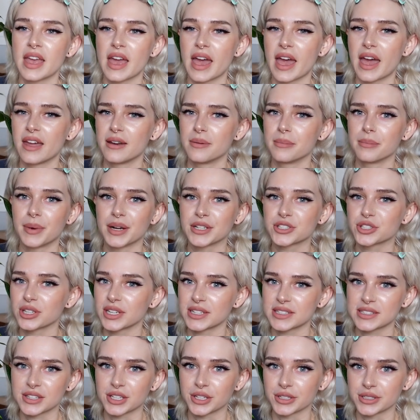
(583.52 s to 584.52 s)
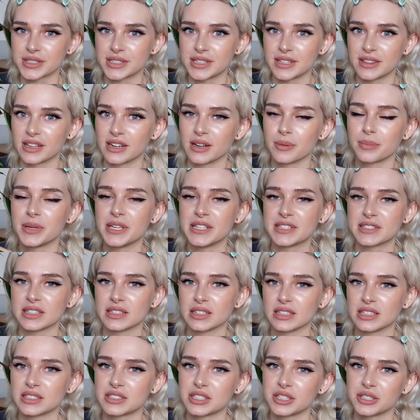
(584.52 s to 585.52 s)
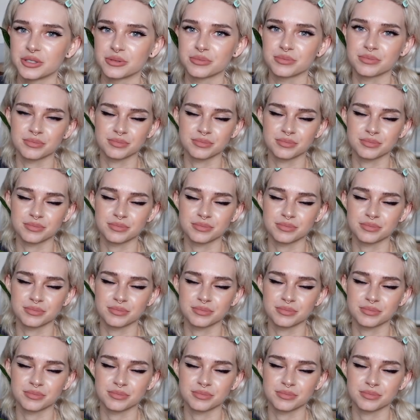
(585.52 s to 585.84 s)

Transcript: and much less thirsty than a peace lily too.